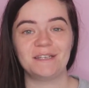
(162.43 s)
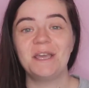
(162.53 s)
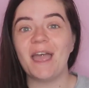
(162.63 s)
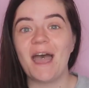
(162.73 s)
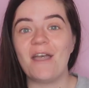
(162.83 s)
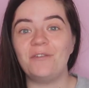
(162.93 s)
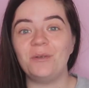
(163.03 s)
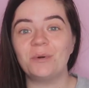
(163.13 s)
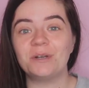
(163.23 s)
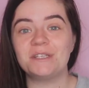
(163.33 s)
But yeah, if
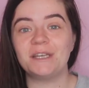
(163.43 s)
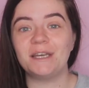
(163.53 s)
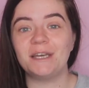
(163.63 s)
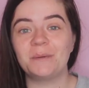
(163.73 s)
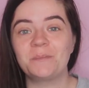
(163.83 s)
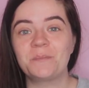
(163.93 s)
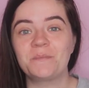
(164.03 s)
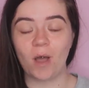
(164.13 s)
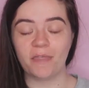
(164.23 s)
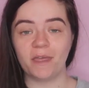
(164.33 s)
you want to
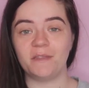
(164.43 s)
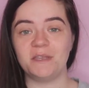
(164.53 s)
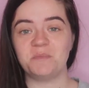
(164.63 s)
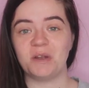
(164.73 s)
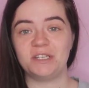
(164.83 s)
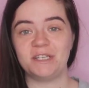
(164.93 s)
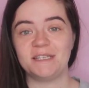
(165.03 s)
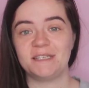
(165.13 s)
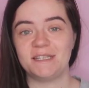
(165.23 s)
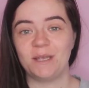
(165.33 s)
see what I think of these
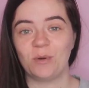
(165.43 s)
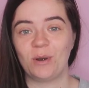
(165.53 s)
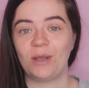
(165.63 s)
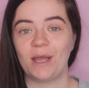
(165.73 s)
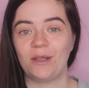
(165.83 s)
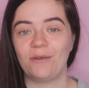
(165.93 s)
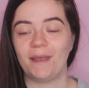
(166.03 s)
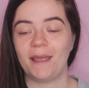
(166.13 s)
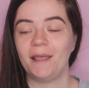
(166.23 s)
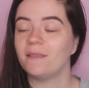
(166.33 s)
brushes and see what look I
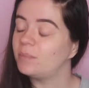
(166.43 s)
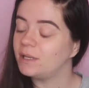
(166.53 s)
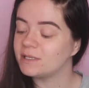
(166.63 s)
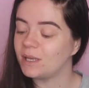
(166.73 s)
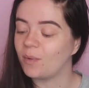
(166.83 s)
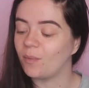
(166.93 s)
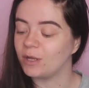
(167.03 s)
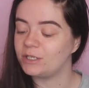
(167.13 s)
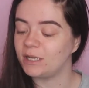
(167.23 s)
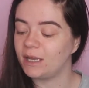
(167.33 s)
create, then please keep on
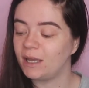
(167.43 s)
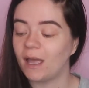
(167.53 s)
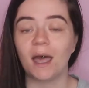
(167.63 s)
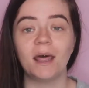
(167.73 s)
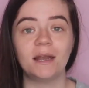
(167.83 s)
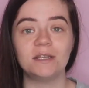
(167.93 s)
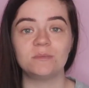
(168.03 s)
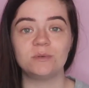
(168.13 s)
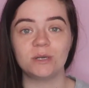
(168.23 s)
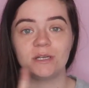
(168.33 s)
watching, and let's
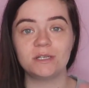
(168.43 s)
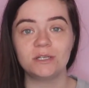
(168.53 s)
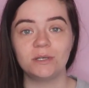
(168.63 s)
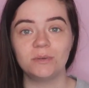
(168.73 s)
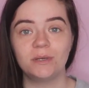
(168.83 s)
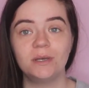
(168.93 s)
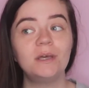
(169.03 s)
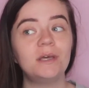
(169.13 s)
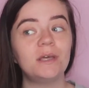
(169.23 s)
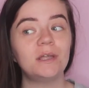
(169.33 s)
jump straight into
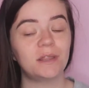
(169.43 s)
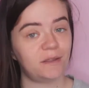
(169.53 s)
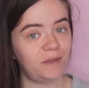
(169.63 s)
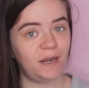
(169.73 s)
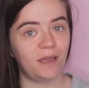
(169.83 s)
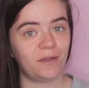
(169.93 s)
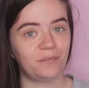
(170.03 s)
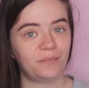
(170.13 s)
the video.